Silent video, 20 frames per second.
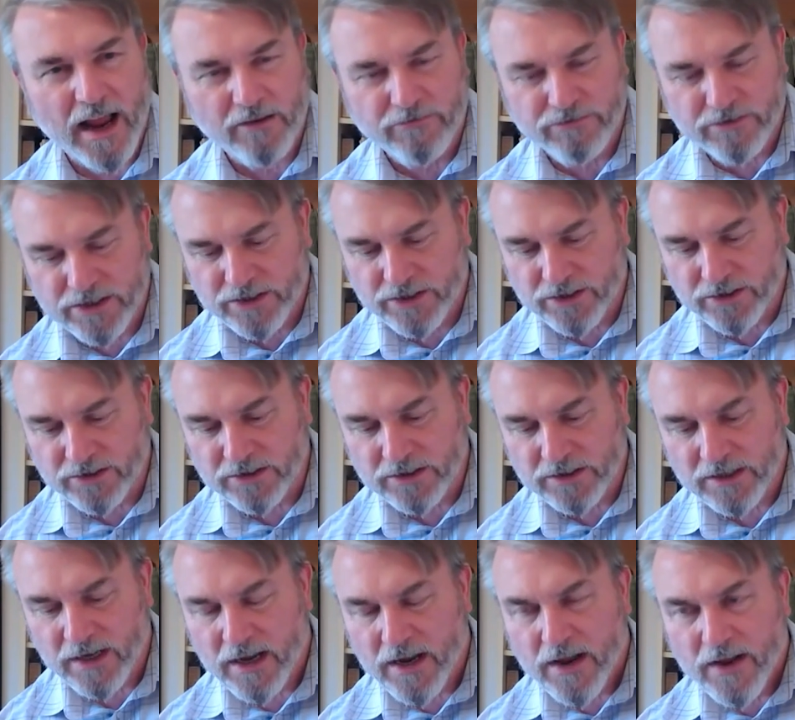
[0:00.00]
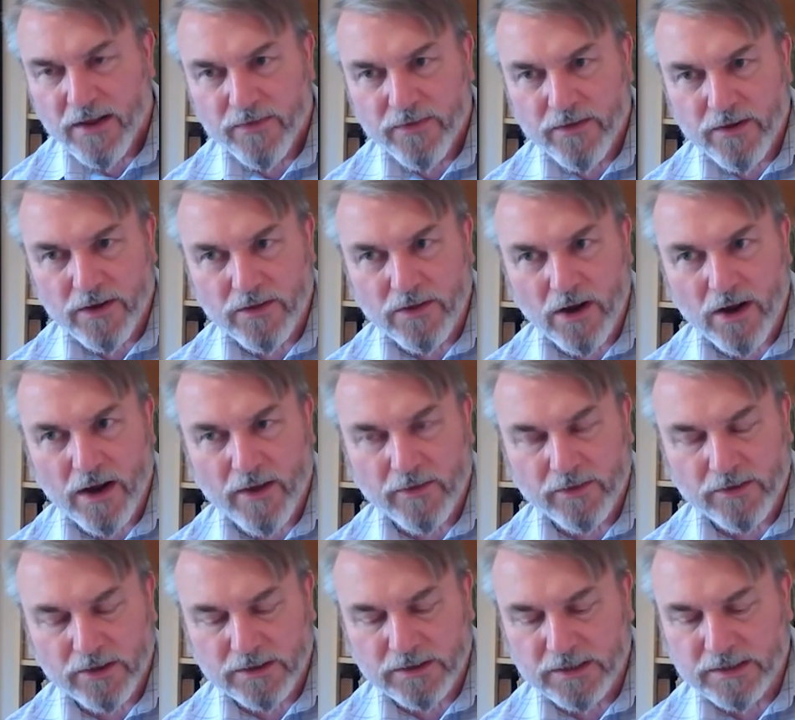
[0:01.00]
Christians,
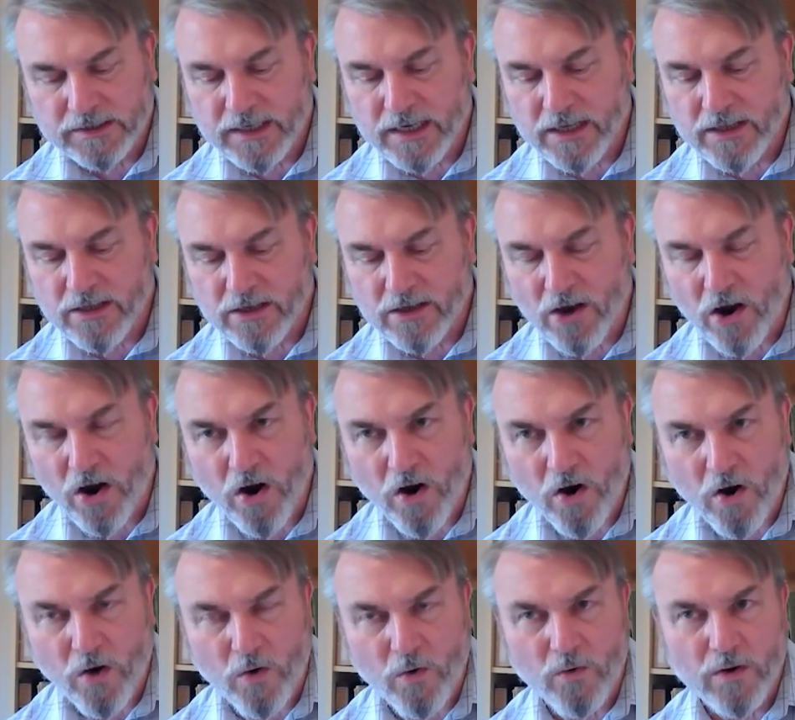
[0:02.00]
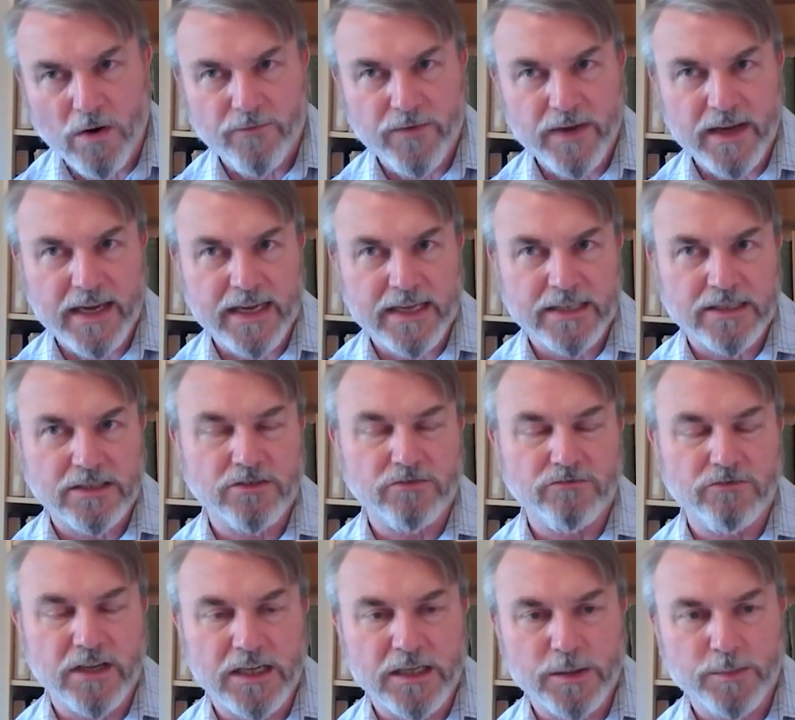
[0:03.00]
to see that the whole of
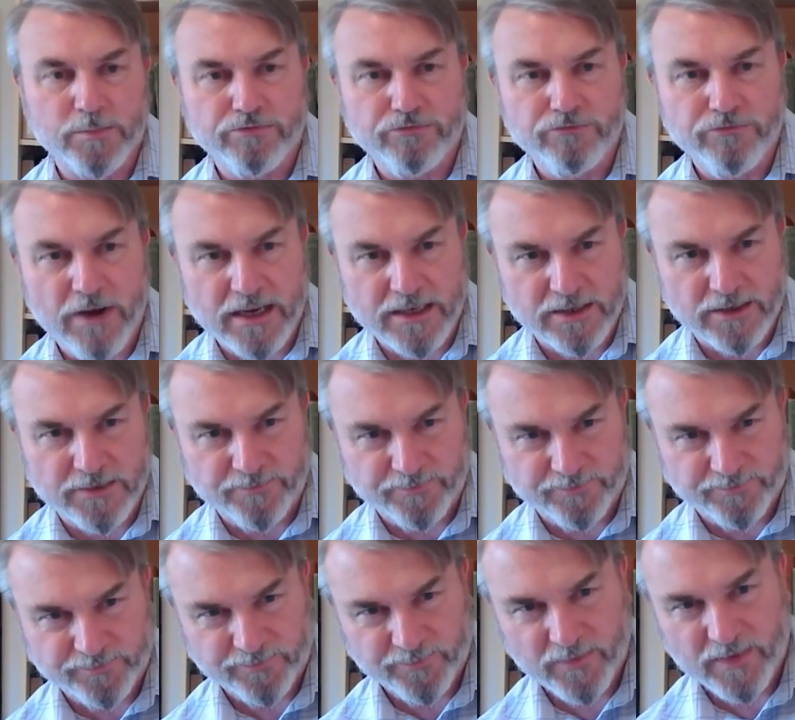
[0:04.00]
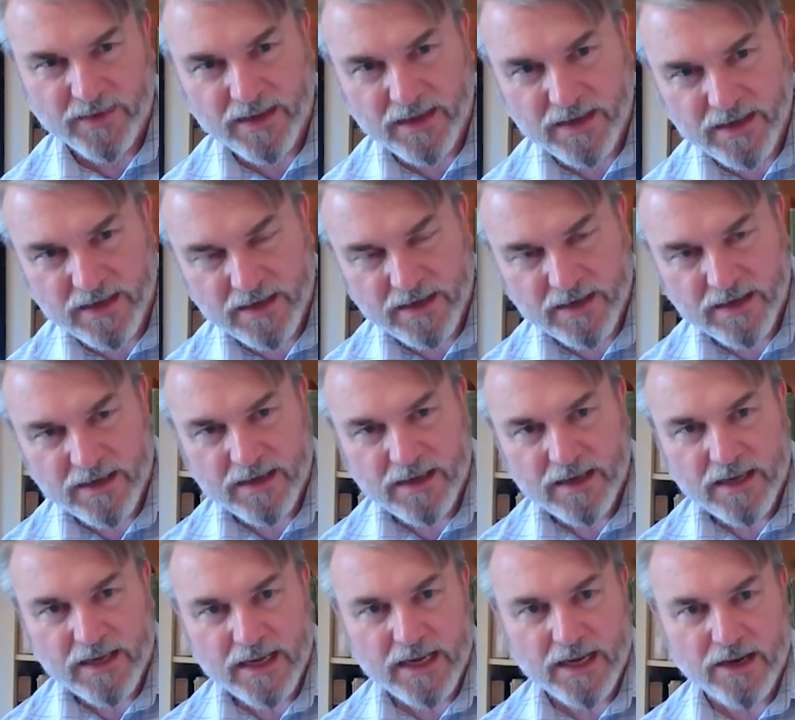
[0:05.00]
history is present
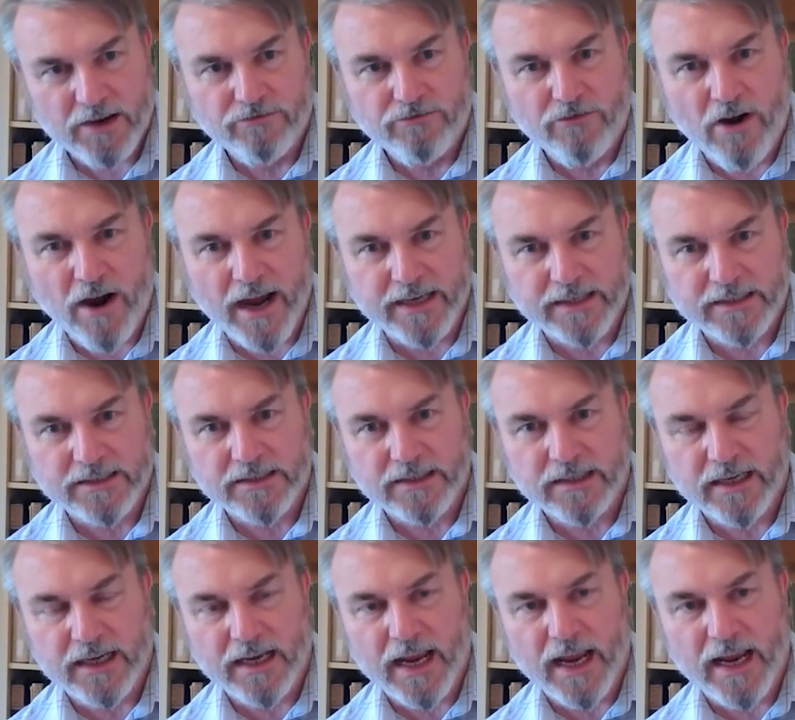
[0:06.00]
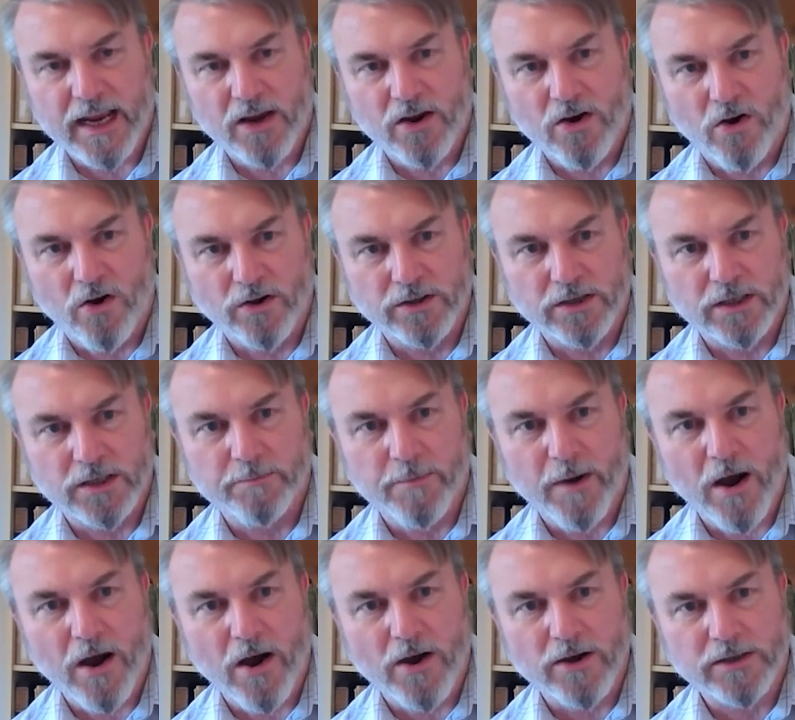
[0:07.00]
in Christ, in God, that the
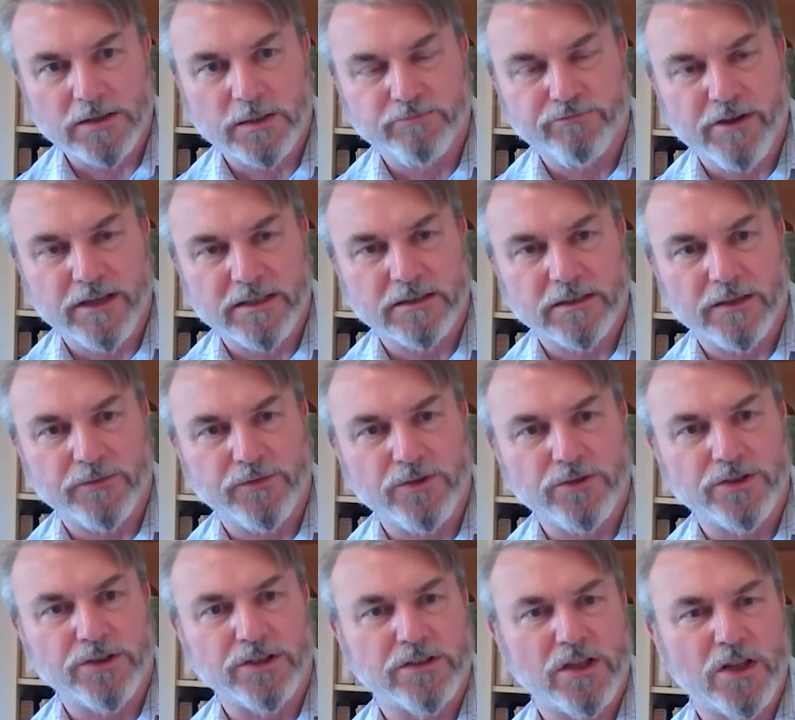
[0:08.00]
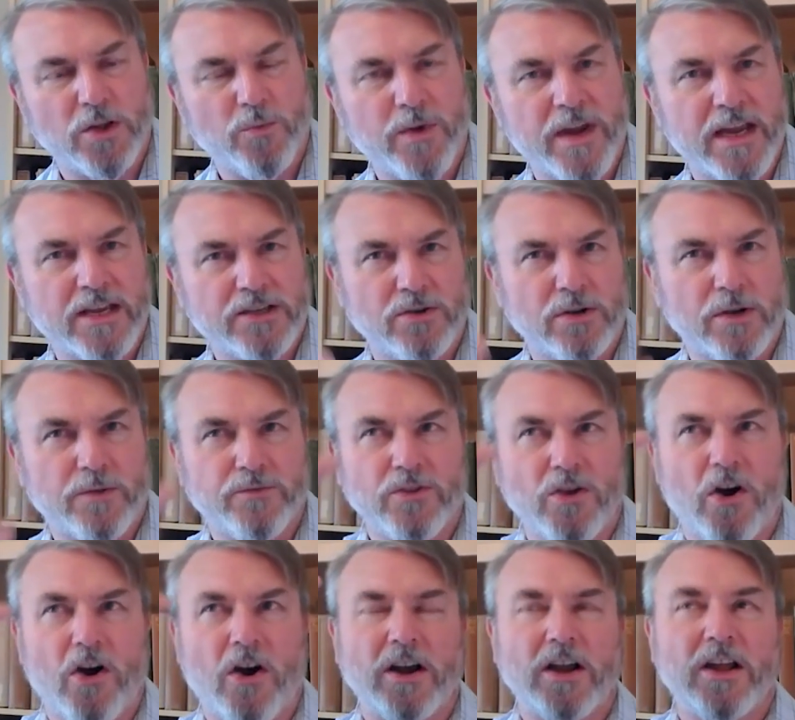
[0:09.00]
past, the present, the future, so that we're sort of
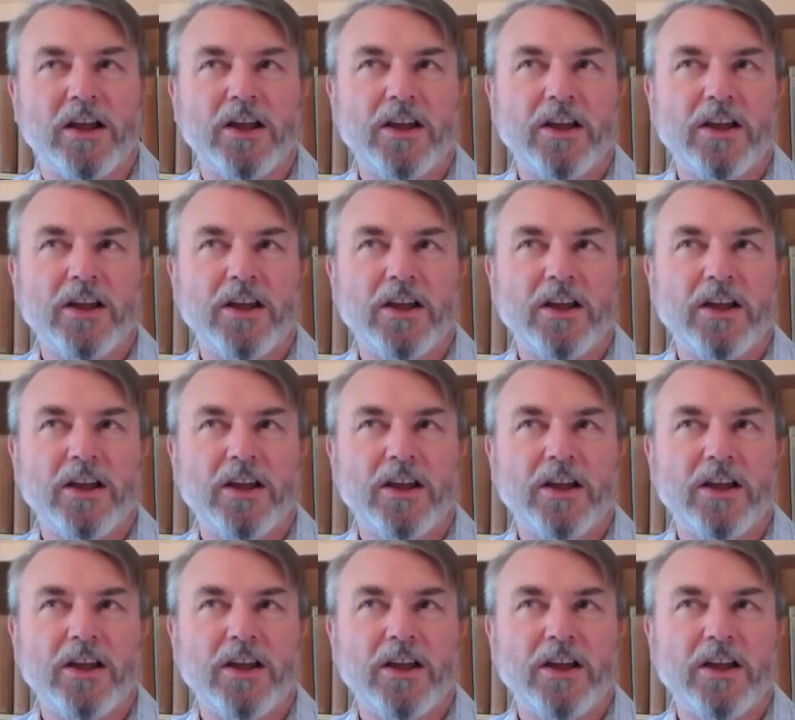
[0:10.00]
not,